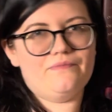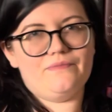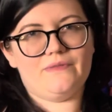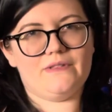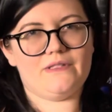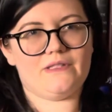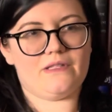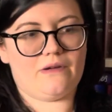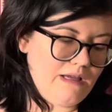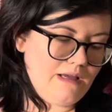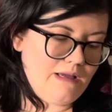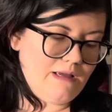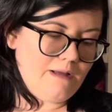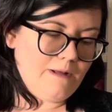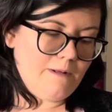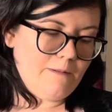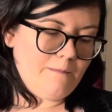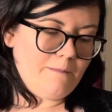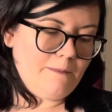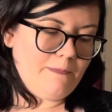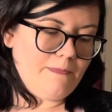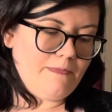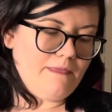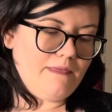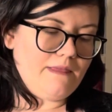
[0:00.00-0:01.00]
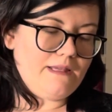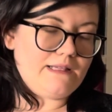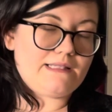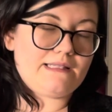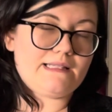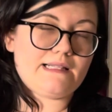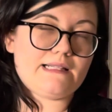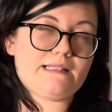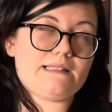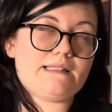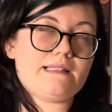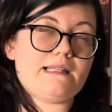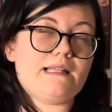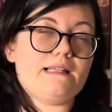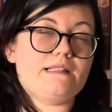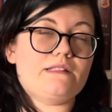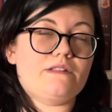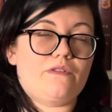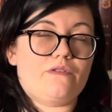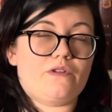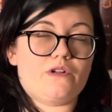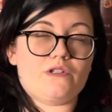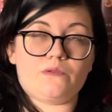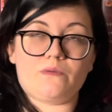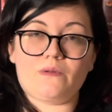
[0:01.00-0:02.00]
So the 6th is
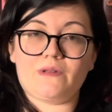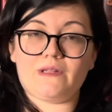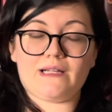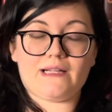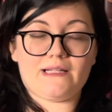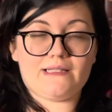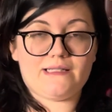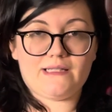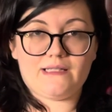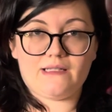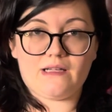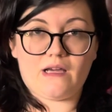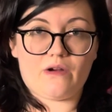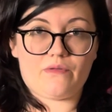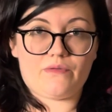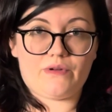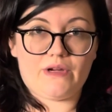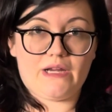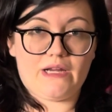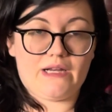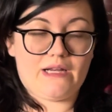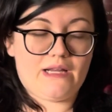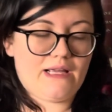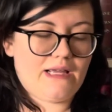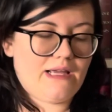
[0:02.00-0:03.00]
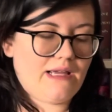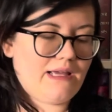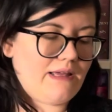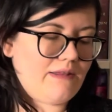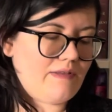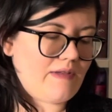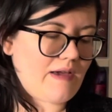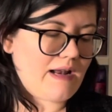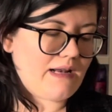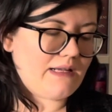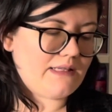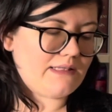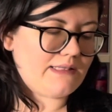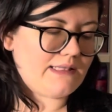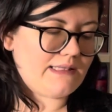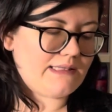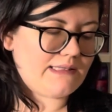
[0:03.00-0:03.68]
the first one that I did not read, and that is To